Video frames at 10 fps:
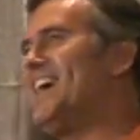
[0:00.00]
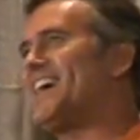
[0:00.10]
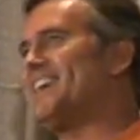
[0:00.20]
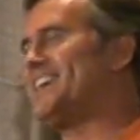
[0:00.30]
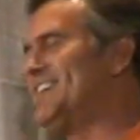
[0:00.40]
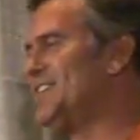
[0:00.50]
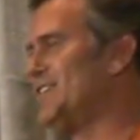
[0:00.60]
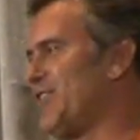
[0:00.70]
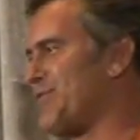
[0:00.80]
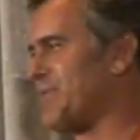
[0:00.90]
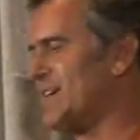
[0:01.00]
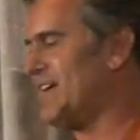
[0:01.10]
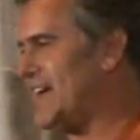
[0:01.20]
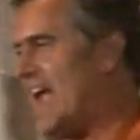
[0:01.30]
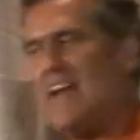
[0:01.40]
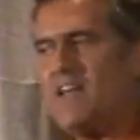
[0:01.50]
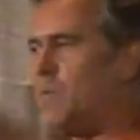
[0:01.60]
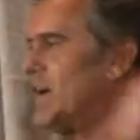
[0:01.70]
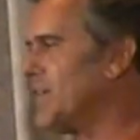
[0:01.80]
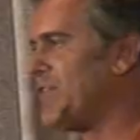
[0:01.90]
not going to kill th- any
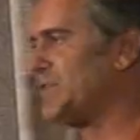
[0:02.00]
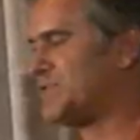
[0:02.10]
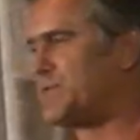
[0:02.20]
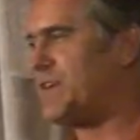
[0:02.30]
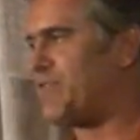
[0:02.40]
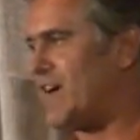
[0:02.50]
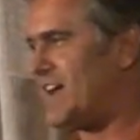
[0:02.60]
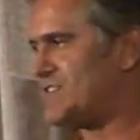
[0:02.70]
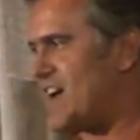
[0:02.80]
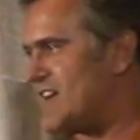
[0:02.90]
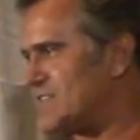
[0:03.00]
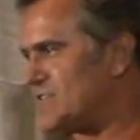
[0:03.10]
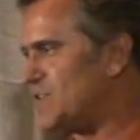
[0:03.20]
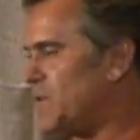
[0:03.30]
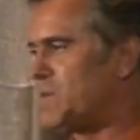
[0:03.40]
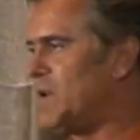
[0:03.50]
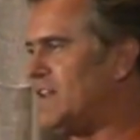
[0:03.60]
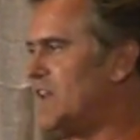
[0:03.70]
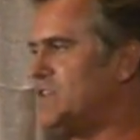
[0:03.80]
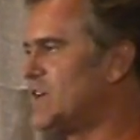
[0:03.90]
one of those three franchises. No one will
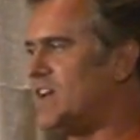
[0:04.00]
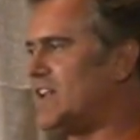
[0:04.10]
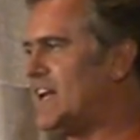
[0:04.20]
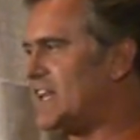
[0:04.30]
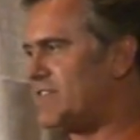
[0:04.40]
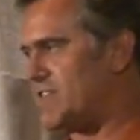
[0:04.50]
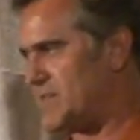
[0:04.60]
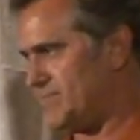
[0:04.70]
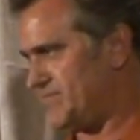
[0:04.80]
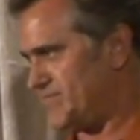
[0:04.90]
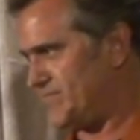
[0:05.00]
let you kill any of them.